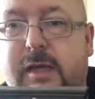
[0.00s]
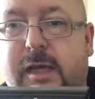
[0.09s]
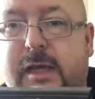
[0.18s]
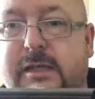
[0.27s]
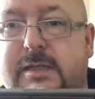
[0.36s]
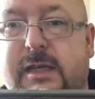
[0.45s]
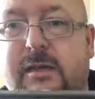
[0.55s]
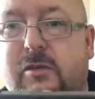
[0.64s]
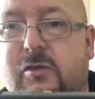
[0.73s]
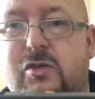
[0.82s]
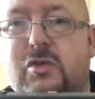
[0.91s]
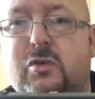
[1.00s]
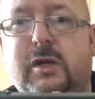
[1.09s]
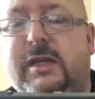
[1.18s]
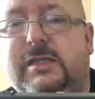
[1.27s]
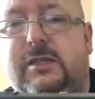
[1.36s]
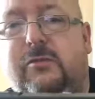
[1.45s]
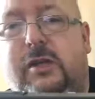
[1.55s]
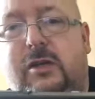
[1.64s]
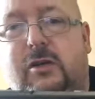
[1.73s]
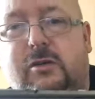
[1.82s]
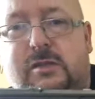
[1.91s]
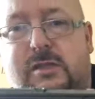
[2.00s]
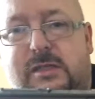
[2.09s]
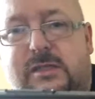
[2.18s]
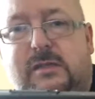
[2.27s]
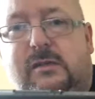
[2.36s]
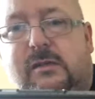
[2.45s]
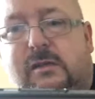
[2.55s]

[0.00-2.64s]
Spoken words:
Easy. So easy to run in consist.